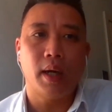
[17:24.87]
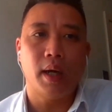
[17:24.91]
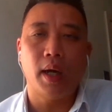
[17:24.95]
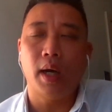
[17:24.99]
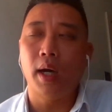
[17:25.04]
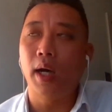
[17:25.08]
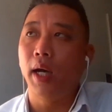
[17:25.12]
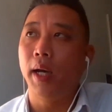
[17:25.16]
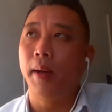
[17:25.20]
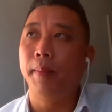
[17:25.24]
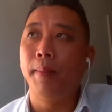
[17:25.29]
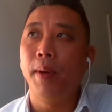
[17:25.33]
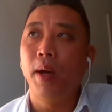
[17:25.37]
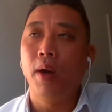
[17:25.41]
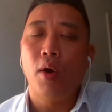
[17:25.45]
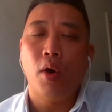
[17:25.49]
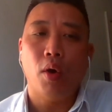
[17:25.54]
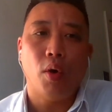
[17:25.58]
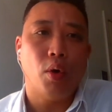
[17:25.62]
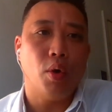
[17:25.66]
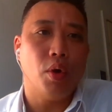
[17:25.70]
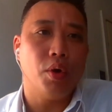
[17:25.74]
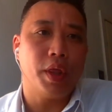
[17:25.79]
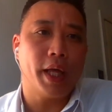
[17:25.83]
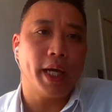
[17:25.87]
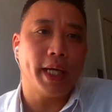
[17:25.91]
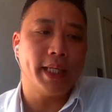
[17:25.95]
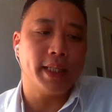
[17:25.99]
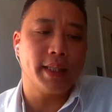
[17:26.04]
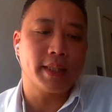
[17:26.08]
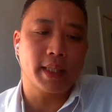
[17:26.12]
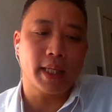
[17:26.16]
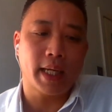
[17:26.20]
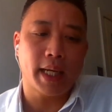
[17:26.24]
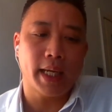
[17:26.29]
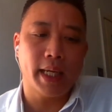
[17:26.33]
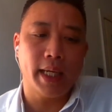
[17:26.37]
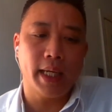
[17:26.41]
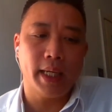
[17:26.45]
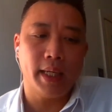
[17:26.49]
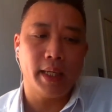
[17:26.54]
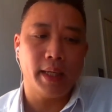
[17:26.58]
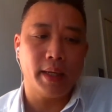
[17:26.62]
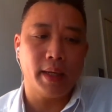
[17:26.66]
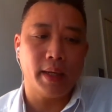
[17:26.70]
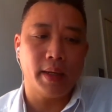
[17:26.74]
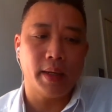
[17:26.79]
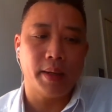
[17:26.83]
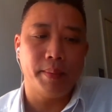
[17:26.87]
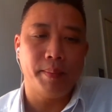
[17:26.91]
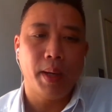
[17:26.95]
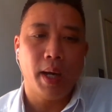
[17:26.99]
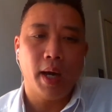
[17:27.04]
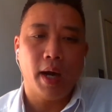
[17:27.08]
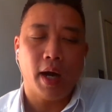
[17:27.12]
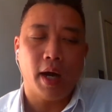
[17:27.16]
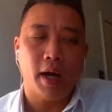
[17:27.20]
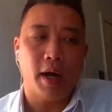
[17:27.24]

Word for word: Um, or they say, um,